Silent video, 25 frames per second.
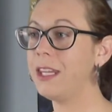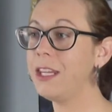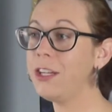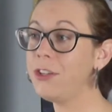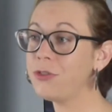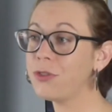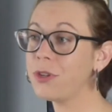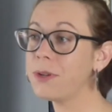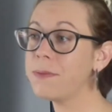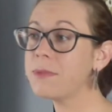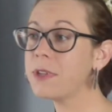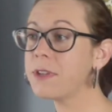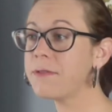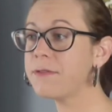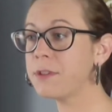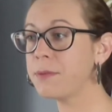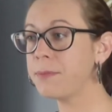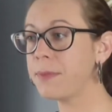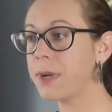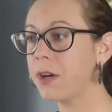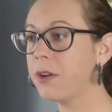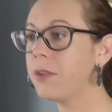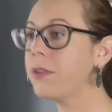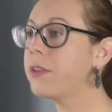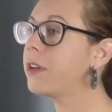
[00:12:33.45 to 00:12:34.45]
In Dreams of
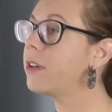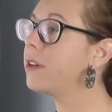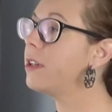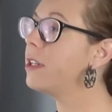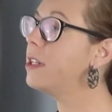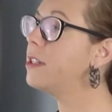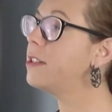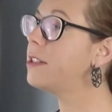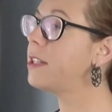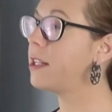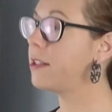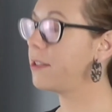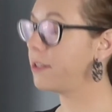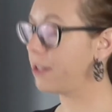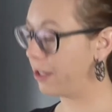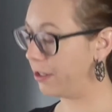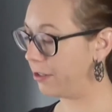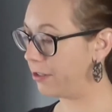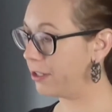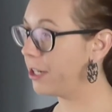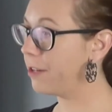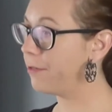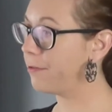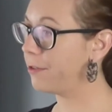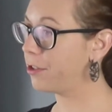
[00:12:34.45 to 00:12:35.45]
Tomorrow, there is a
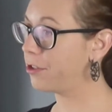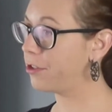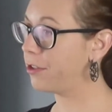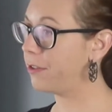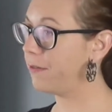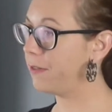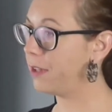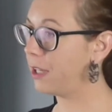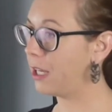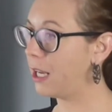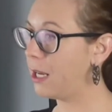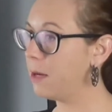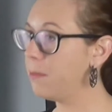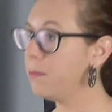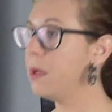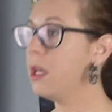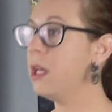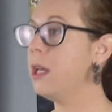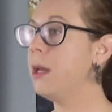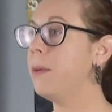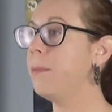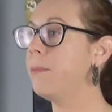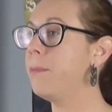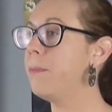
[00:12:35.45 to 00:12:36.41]
solitaire version of the game.